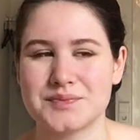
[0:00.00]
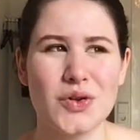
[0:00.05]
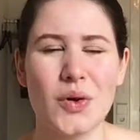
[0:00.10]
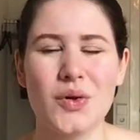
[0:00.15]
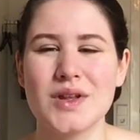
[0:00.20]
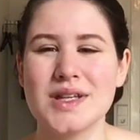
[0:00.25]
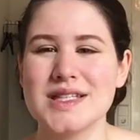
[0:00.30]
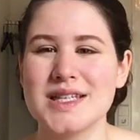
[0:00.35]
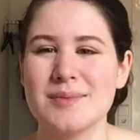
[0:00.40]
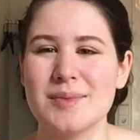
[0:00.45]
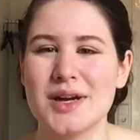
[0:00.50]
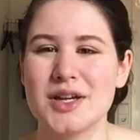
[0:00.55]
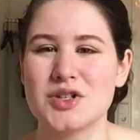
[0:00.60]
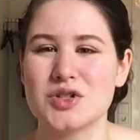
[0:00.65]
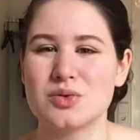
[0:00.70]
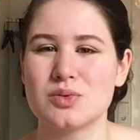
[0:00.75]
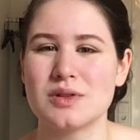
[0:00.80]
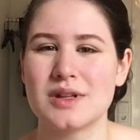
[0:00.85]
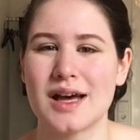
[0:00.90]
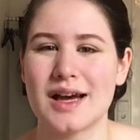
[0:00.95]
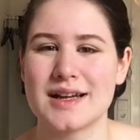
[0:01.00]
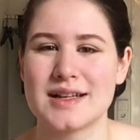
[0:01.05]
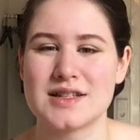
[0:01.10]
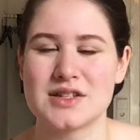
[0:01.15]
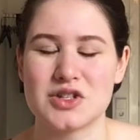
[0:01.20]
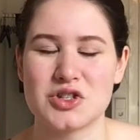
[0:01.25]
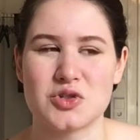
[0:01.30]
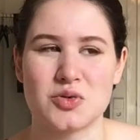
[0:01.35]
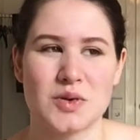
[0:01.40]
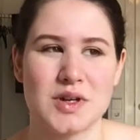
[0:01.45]
The only time I do lie in
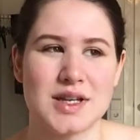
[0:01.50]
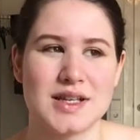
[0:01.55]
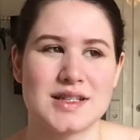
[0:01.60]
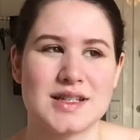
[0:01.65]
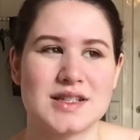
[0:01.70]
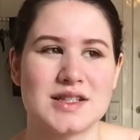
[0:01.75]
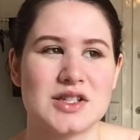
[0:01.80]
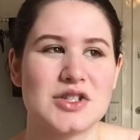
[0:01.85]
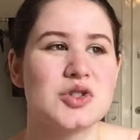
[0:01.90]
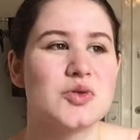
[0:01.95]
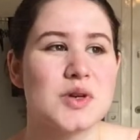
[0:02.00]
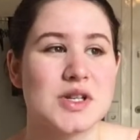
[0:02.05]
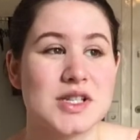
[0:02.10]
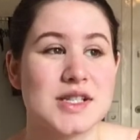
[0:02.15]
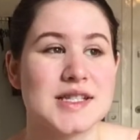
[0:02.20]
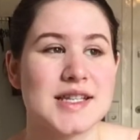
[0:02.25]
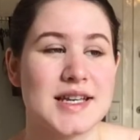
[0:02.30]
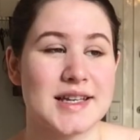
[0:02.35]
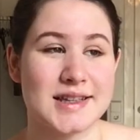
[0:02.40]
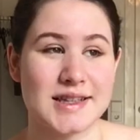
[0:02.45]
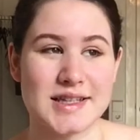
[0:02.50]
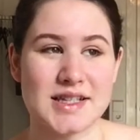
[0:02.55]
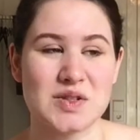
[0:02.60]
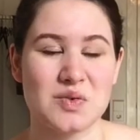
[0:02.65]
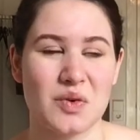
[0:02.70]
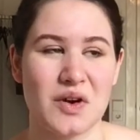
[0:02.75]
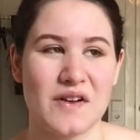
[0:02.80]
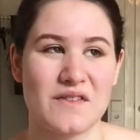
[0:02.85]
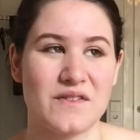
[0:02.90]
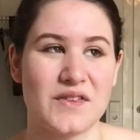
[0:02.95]
situa- is in situations like
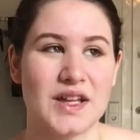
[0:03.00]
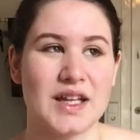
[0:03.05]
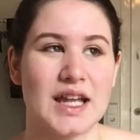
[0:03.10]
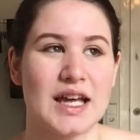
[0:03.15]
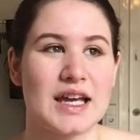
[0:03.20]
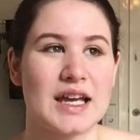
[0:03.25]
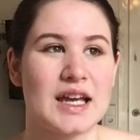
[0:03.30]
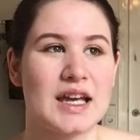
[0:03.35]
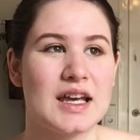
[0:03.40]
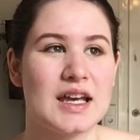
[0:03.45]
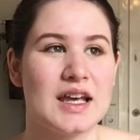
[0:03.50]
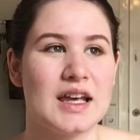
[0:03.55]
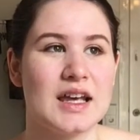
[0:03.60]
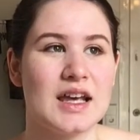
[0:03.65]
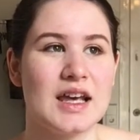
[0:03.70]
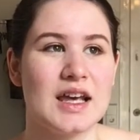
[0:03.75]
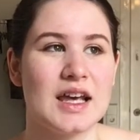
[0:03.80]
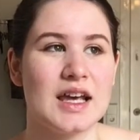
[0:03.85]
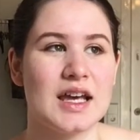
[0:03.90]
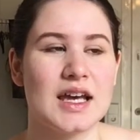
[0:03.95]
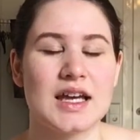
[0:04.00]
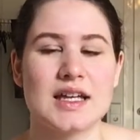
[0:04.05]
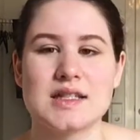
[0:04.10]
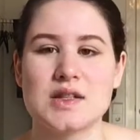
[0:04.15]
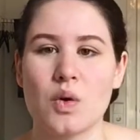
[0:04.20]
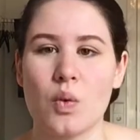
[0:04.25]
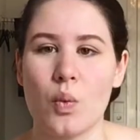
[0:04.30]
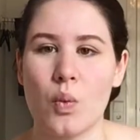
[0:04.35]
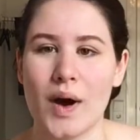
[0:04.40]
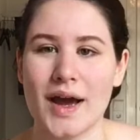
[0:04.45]
this where I feel like it's
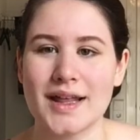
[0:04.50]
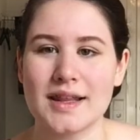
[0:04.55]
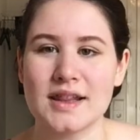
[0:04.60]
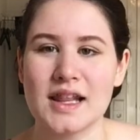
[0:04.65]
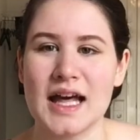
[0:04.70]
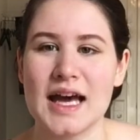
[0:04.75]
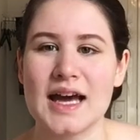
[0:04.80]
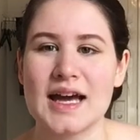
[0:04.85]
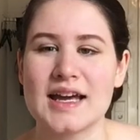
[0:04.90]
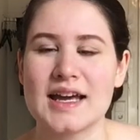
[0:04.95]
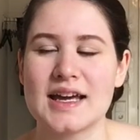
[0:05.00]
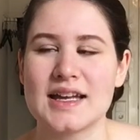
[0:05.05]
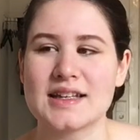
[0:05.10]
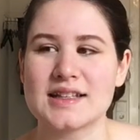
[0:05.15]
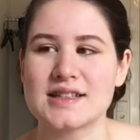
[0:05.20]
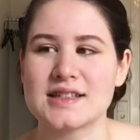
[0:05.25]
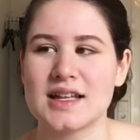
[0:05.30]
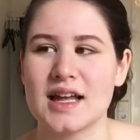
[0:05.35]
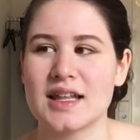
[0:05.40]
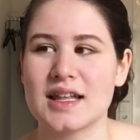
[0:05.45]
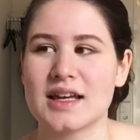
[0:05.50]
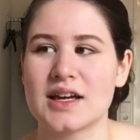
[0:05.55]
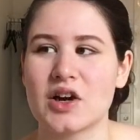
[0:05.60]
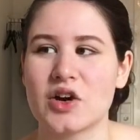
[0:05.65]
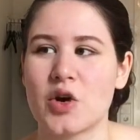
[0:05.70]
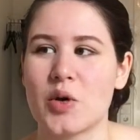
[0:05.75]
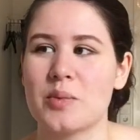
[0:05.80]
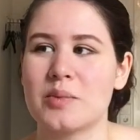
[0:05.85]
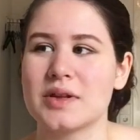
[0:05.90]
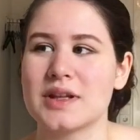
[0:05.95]
a white lie and it's not like a
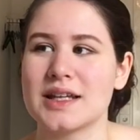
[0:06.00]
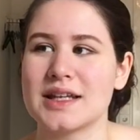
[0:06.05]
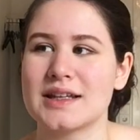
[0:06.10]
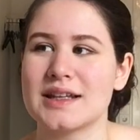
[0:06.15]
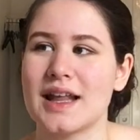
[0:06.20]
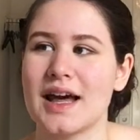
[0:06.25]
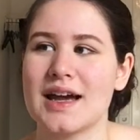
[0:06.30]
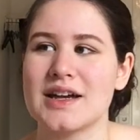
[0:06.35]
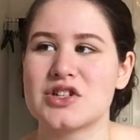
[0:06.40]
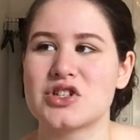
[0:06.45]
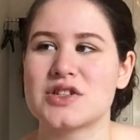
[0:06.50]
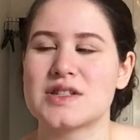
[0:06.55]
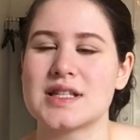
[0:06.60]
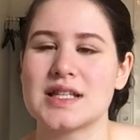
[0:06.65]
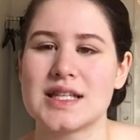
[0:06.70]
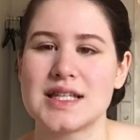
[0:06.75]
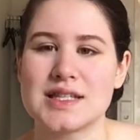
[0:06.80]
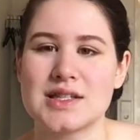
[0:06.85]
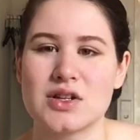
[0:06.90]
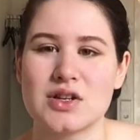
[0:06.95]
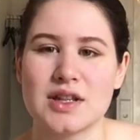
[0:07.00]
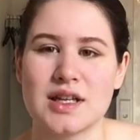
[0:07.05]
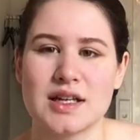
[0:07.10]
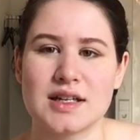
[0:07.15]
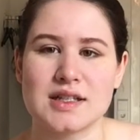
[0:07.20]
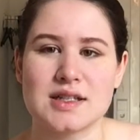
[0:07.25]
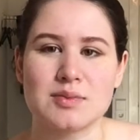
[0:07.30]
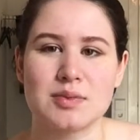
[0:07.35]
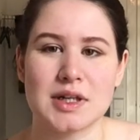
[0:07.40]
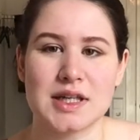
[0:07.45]
complete lie it's just easier than
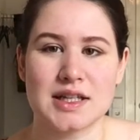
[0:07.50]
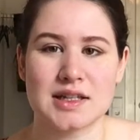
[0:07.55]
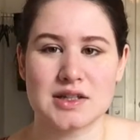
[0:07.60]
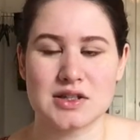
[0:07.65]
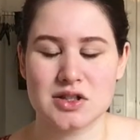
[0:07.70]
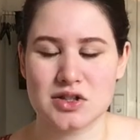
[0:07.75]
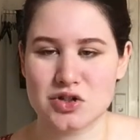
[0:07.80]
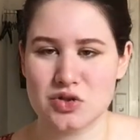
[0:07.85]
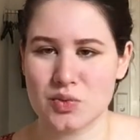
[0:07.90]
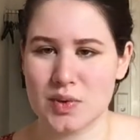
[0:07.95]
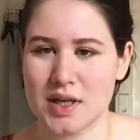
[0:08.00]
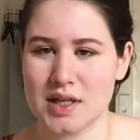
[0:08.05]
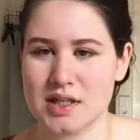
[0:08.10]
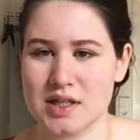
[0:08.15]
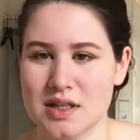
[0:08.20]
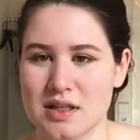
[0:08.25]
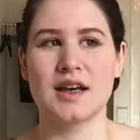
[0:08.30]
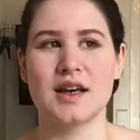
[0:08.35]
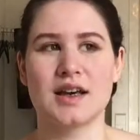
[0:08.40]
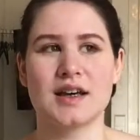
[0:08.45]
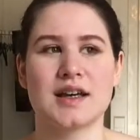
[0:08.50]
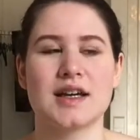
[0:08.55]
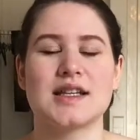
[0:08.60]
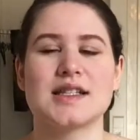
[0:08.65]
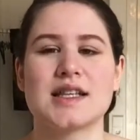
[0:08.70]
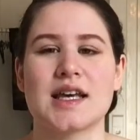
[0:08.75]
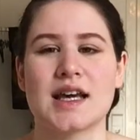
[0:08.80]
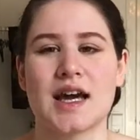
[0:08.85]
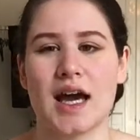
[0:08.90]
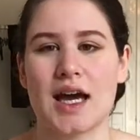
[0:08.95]
explaining the situation
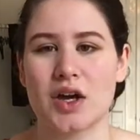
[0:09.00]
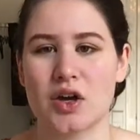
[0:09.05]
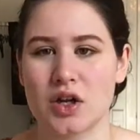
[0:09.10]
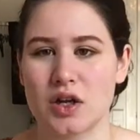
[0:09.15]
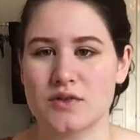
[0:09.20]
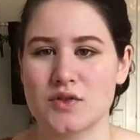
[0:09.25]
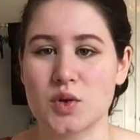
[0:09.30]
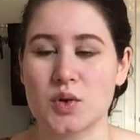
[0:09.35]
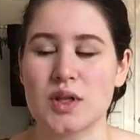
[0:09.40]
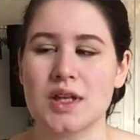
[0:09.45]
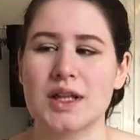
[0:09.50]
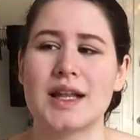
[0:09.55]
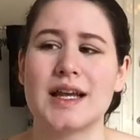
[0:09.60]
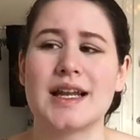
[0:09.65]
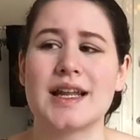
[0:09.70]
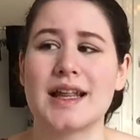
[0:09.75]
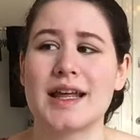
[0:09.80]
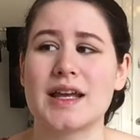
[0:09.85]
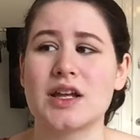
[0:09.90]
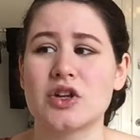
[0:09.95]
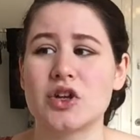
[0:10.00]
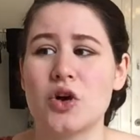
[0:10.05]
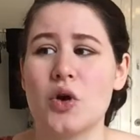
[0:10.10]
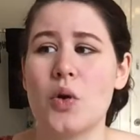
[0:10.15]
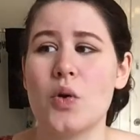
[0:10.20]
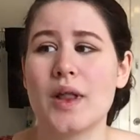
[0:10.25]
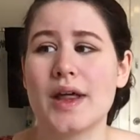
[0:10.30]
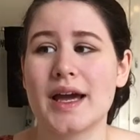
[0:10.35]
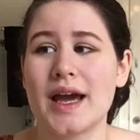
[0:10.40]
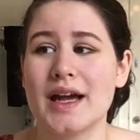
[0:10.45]
because like i could have told the lady like
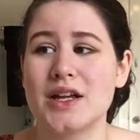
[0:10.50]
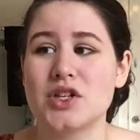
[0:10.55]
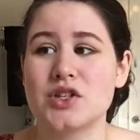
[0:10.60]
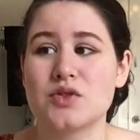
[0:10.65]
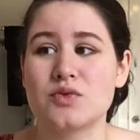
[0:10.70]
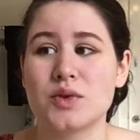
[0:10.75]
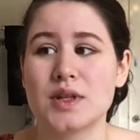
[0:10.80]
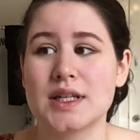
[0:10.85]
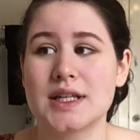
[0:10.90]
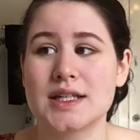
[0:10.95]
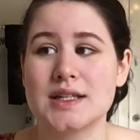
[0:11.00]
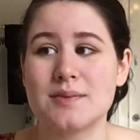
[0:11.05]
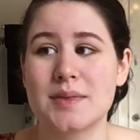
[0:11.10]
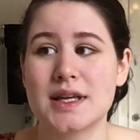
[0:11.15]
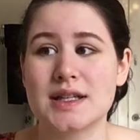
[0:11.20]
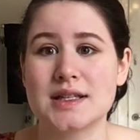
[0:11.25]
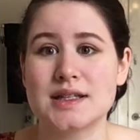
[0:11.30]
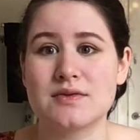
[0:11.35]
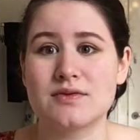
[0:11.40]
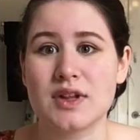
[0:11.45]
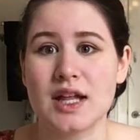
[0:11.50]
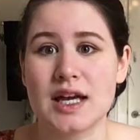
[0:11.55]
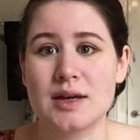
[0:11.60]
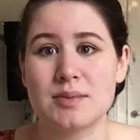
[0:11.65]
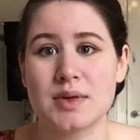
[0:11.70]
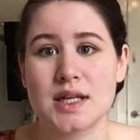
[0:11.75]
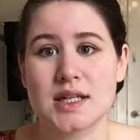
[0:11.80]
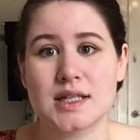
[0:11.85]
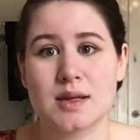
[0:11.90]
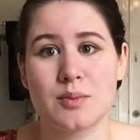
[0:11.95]
no like i just really need to make this flight
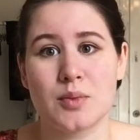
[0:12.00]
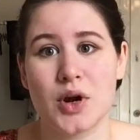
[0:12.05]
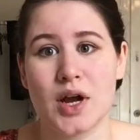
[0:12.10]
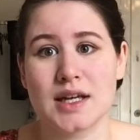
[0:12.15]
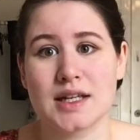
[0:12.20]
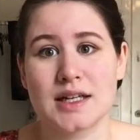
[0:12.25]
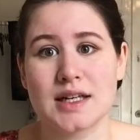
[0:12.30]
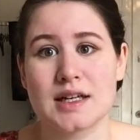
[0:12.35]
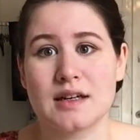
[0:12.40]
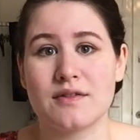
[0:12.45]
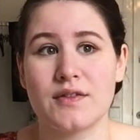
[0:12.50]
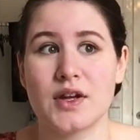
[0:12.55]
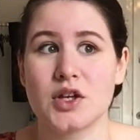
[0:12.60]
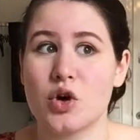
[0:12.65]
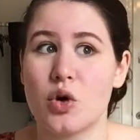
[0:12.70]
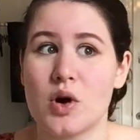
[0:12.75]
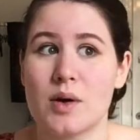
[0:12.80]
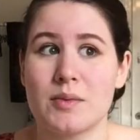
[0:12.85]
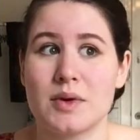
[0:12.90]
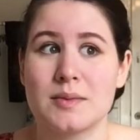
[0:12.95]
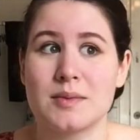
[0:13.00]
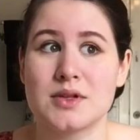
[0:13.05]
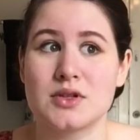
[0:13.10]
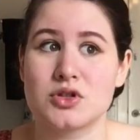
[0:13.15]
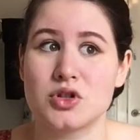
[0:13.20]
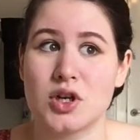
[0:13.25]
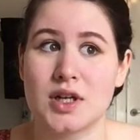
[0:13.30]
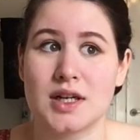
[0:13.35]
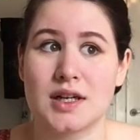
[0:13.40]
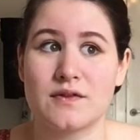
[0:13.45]
because i'm pregnant and if i don't i'm gonna be
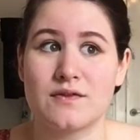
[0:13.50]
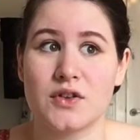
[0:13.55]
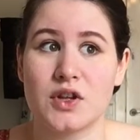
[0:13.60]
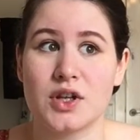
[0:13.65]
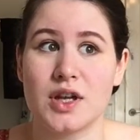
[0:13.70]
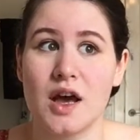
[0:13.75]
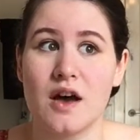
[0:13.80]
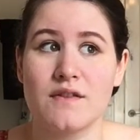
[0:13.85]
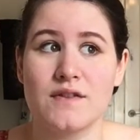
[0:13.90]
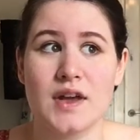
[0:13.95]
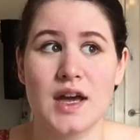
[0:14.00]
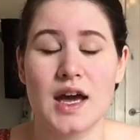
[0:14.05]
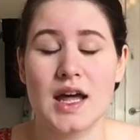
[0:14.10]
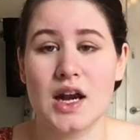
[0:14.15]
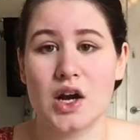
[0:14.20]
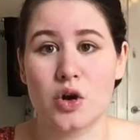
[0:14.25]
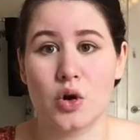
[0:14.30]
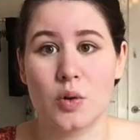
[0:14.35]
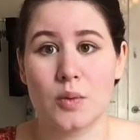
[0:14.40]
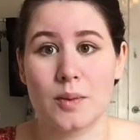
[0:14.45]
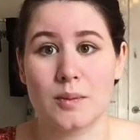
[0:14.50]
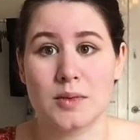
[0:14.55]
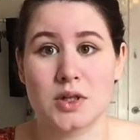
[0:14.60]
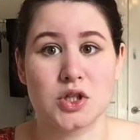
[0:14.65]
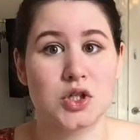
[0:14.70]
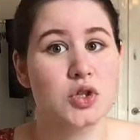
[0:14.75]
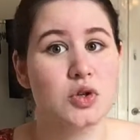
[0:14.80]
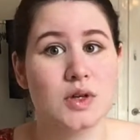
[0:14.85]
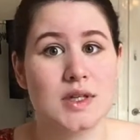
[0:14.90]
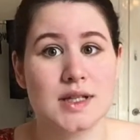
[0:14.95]
stranded in philadelphia and i don't know what i'm gonna
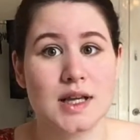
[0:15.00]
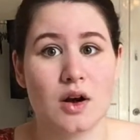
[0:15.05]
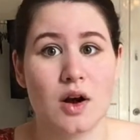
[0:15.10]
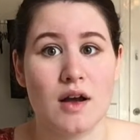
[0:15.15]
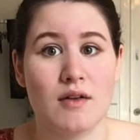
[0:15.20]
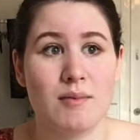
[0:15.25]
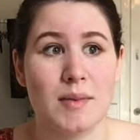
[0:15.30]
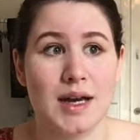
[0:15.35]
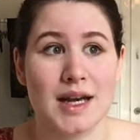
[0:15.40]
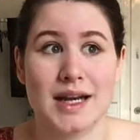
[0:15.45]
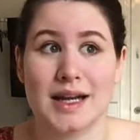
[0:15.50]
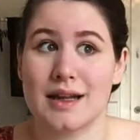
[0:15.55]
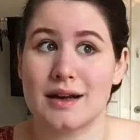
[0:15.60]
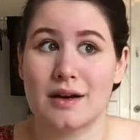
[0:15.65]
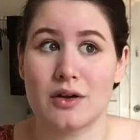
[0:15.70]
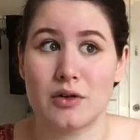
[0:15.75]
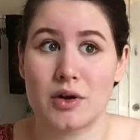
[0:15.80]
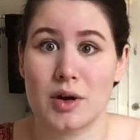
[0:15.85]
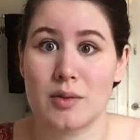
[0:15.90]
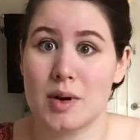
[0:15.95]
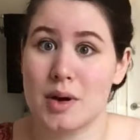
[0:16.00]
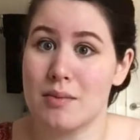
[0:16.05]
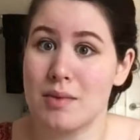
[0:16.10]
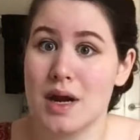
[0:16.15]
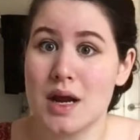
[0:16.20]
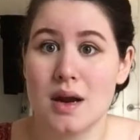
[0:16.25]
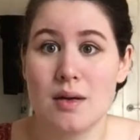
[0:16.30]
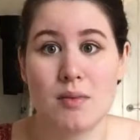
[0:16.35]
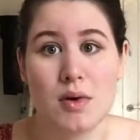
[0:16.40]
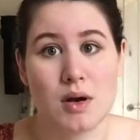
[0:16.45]
do because i don't have money to get another
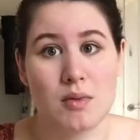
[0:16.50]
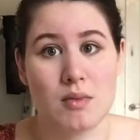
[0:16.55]
airbnb